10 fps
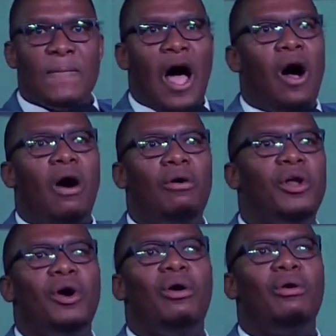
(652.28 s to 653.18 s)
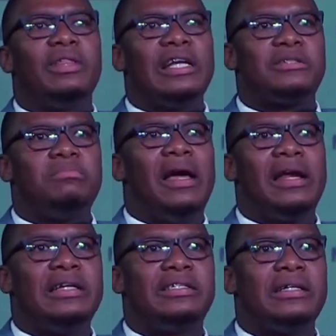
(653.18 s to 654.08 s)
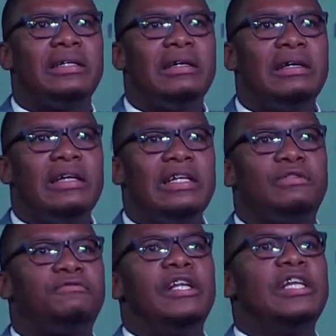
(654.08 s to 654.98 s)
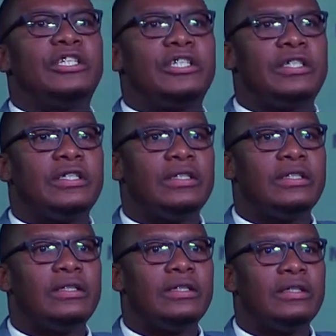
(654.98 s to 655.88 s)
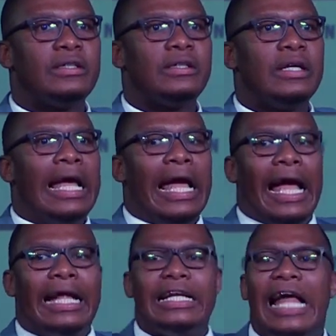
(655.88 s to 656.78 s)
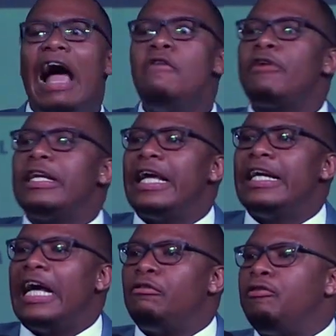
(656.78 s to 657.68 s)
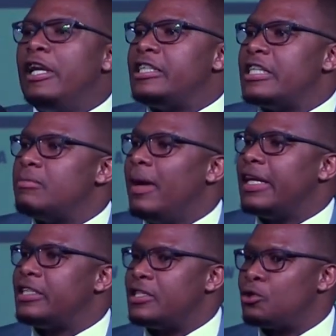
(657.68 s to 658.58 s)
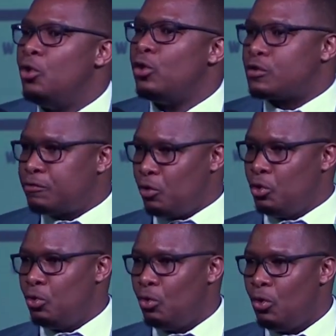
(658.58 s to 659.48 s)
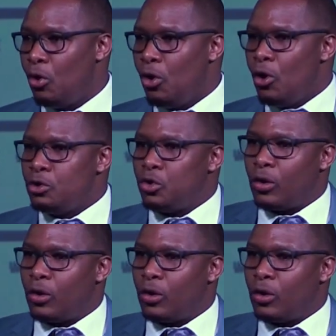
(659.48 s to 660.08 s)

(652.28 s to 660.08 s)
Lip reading: Oh no, this marriage is finished. And then everything that finishes marriages looks for you to